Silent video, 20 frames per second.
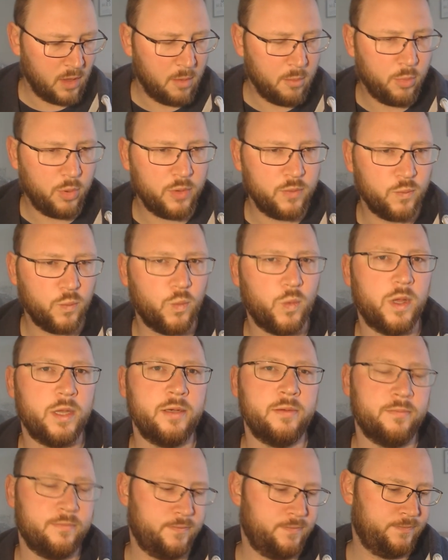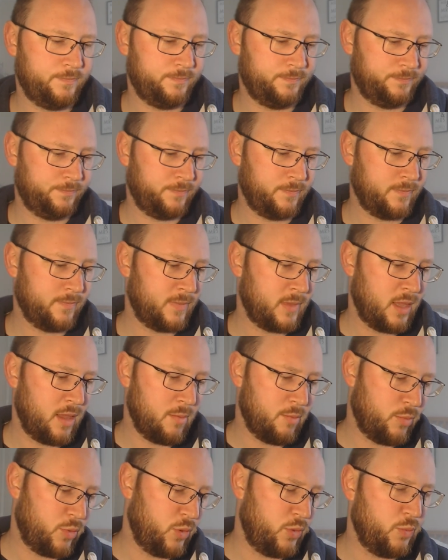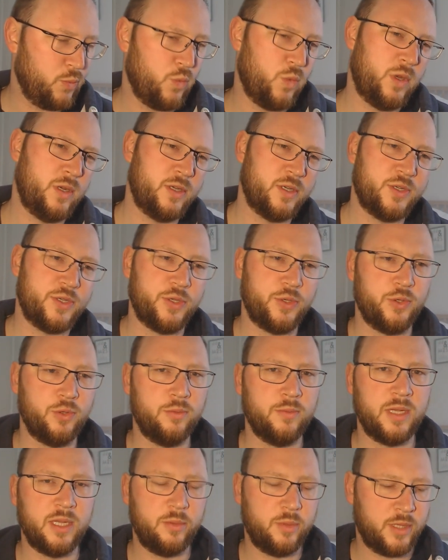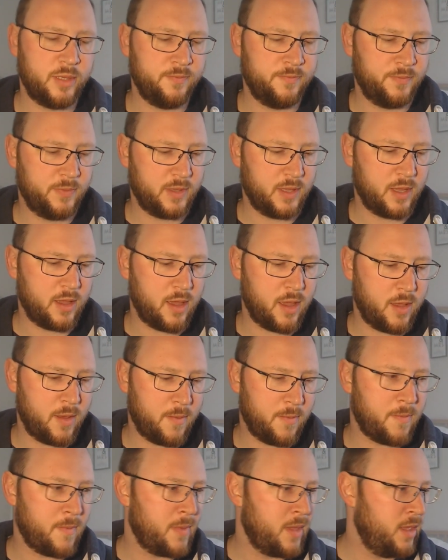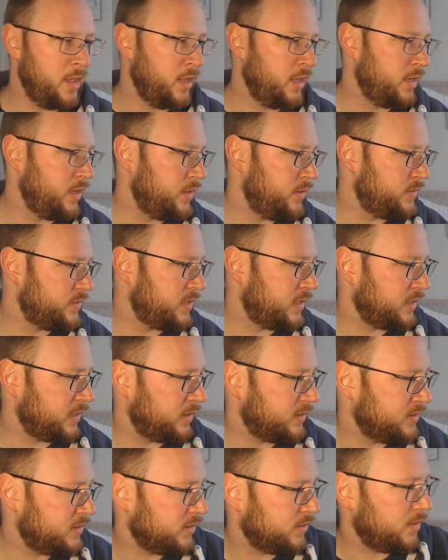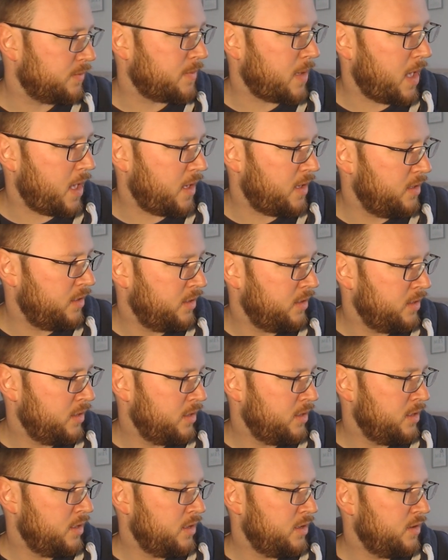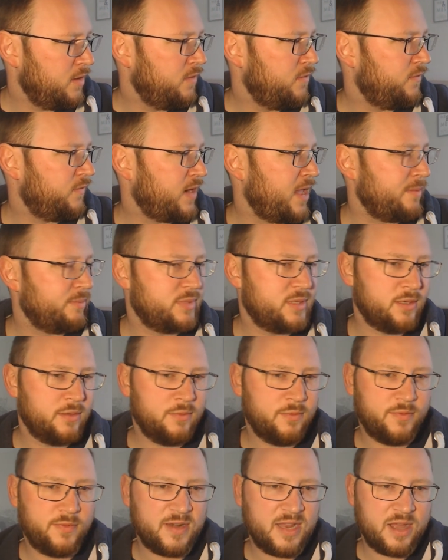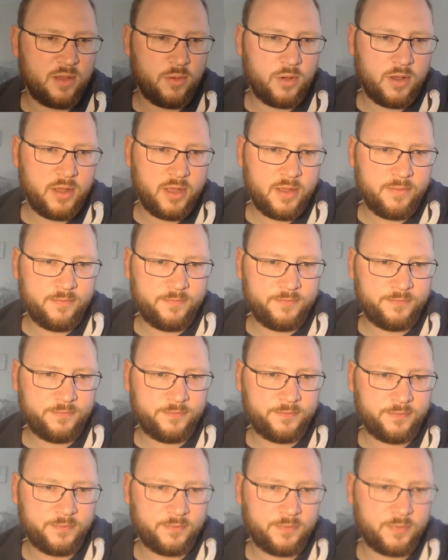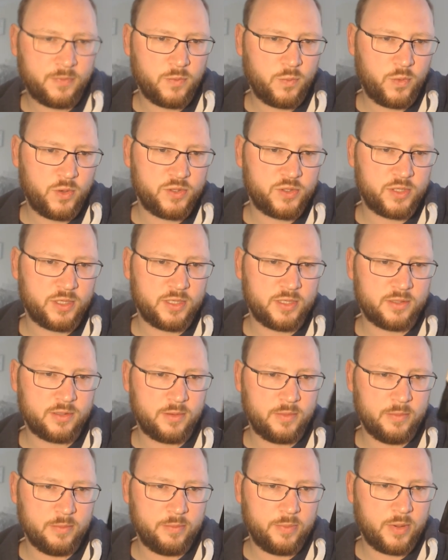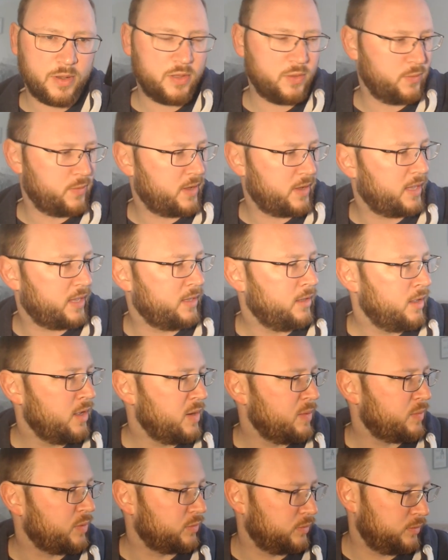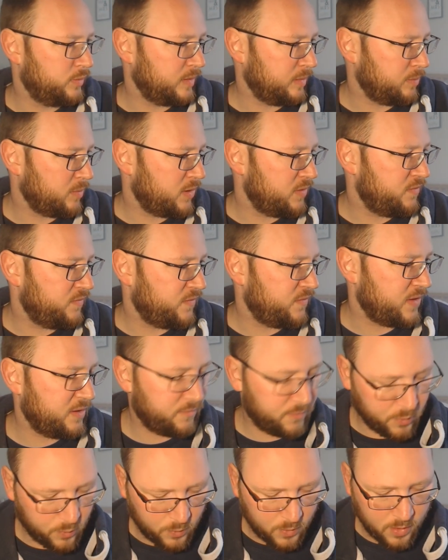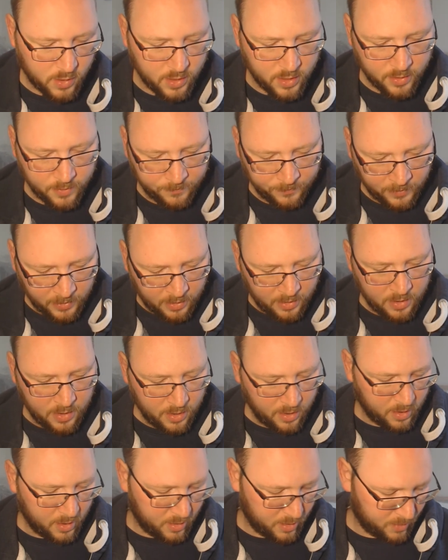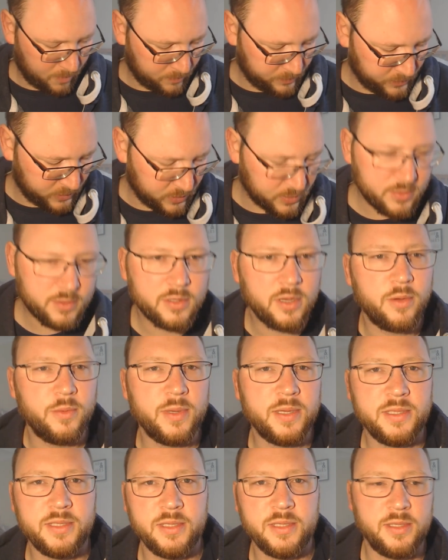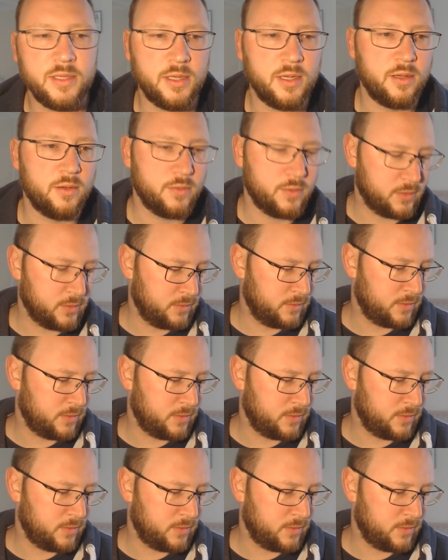point one, point one two maybe. Um, using some flatten flat wire, which is by the way probably my favourite wire. Um, just so easy to use,